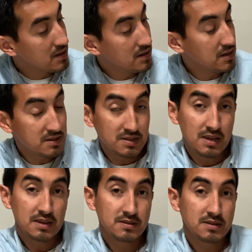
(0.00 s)
It
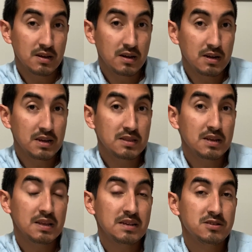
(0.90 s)
says anything
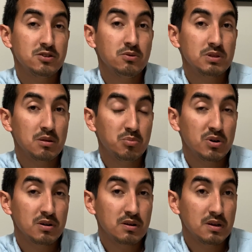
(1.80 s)
that has to do with the
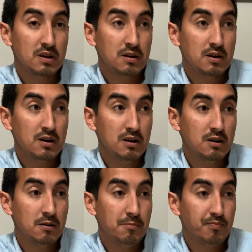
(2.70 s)
book,
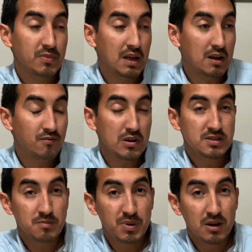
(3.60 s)
like a
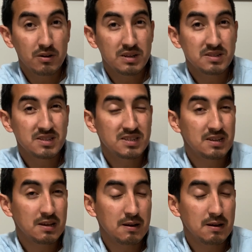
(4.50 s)
first appearance,